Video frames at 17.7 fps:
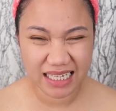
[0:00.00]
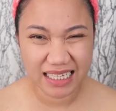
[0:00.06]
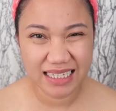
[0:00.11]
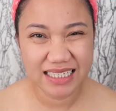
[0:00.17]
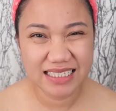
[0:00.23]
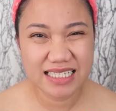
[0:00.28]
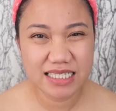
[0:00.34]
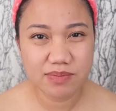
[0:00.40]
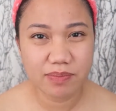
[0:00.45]

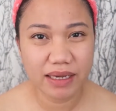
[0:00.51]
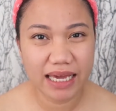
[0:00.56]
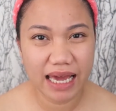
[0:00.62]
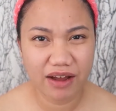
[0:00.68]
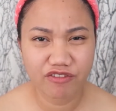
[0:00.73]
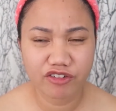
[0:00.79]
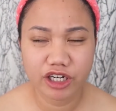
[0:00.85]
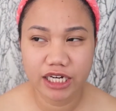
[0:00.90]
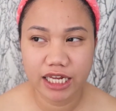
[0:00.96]
this is my
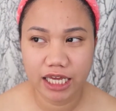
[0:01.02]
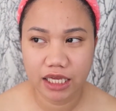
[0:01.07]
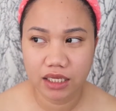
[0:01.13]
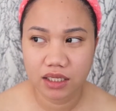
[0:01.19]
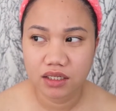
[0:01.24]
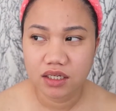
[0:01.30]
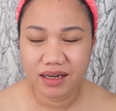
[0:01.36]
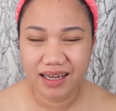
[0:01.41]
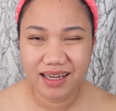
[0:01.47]

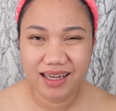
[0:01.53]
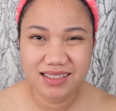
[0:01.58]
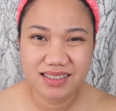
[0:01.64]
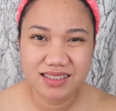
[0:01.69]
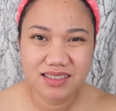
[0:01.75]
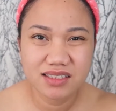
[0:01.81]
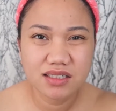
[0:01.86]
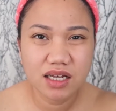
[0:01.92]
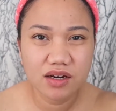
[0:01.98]
everyday, I guess
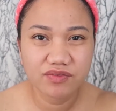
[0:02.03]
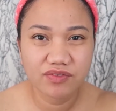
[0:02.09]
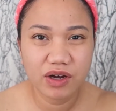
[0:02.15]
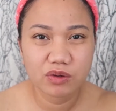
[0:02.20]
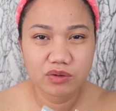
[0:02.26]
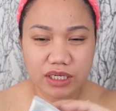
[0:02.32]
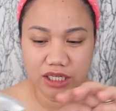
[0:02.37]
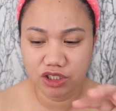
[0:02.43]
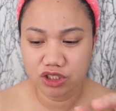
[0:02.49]
it's not
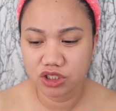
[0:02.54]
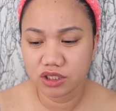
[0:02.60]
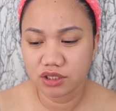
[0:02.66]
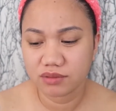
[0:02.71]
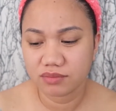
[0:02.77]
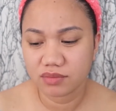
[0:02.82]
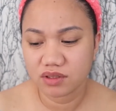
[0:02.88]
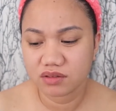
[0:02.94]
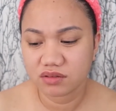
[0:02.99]

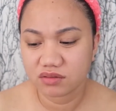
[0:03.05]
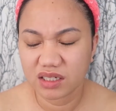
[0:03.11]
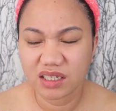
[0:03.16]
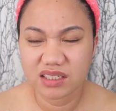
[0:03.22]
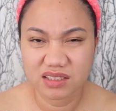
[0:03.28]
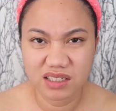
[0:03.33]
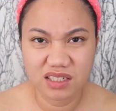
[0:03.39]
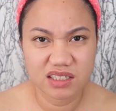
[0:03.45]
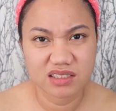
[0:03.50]
foundation, but I
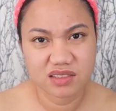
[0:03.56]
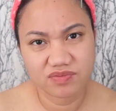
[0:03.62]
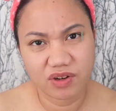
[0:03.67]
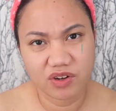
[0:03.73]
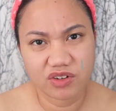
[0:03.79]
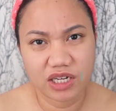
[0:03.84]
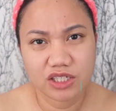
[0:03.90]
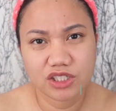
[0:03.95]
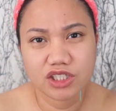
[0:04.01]
guess it is
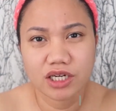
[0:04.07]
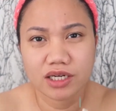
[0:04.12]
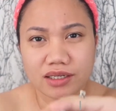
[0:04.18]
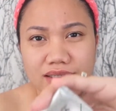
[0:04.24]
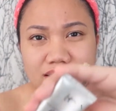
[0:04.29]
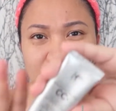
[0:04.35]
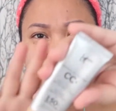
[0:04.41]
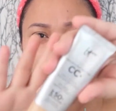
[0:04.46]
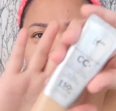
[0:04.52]

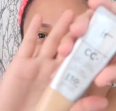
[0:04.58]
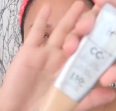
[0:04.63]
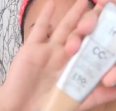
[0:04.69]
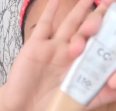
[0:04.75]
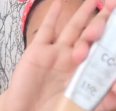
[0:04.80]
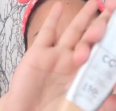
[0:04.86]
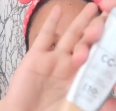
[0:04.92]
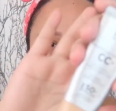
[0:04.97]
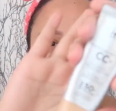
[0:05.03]
foundation. But
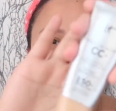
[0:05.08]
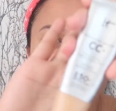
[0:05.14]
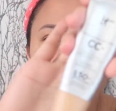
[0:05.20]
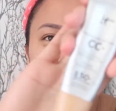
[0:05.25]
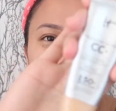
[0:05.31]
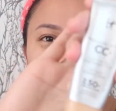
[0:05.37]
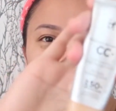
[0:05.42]
this is what I